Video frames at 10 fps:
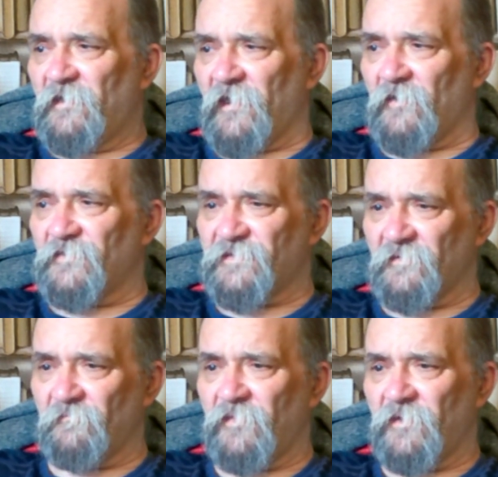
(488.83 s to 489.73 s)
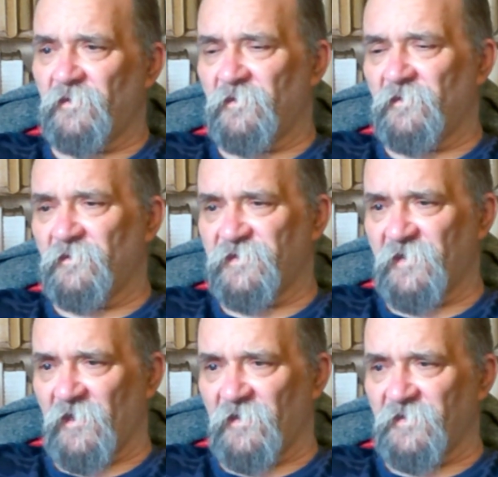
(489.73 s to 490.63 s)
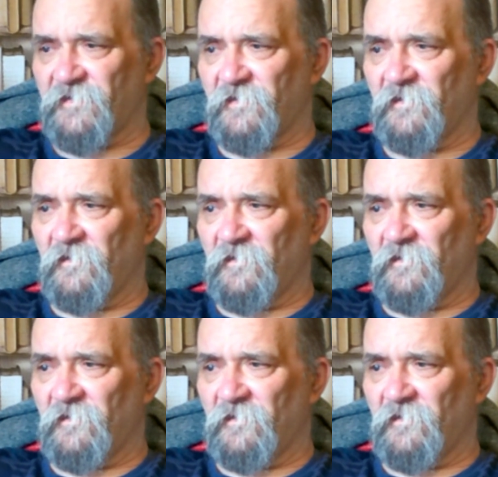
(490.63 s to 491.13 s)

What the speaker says: Now, some dyes